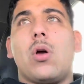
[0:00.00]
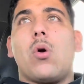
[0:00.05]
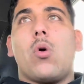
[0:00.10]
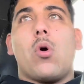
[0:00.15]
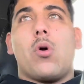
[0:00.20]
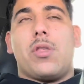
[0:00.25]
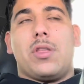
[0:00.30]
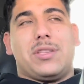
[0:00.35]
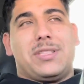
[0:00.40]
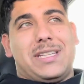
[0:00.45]

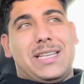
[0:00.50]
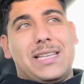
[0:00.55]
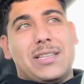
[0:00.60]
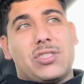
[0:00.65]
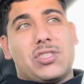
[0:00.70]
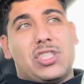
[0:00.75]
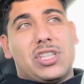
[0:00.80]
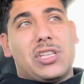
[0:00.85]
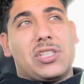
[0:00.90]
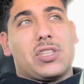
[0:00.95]
or the
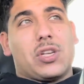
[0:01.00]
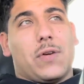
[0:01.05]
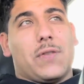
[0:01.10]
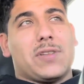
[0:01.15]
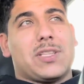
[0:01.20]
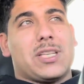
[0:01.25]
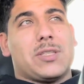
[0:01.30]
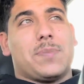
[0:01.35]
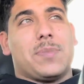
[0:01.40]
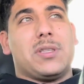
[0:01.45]
DSG service
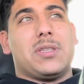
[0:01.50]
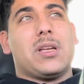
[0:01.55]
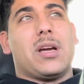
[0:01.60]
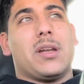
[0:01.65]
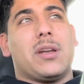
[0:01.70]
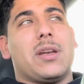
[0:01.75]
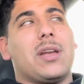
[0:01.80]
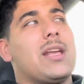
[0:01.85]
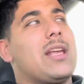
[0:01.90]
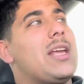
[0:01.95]
has been done.